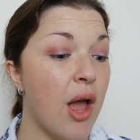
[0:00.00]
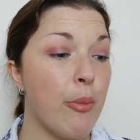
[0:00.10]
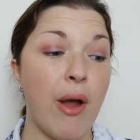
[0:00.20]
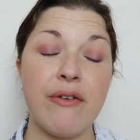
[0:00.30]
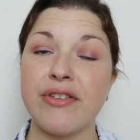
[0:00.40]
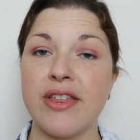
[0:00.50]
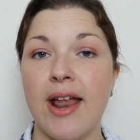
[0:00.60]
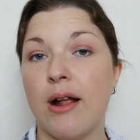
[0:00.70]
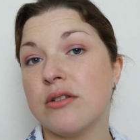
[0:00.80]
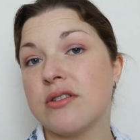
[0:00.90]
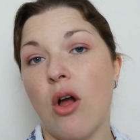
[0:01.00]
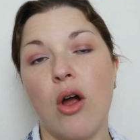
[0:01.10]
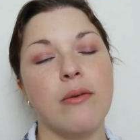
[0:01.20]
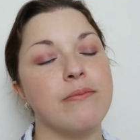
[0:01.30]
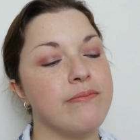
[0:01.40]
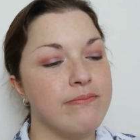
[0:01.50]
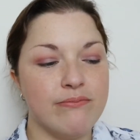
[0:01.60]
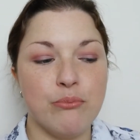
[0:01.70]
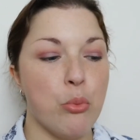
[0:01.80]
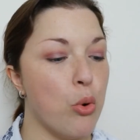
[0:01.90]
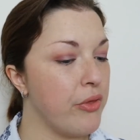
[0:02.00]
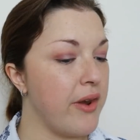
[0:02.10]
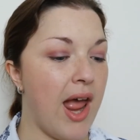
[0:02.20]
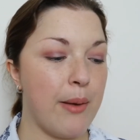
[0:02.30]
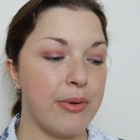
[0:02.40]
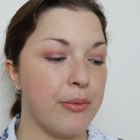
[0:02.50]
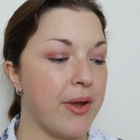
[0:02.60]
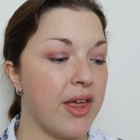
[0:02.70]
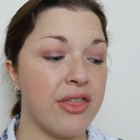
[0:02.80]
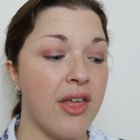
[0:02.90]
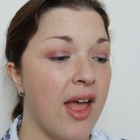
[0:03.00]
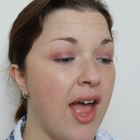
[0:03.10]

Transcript: but everything else I'm more than happy with.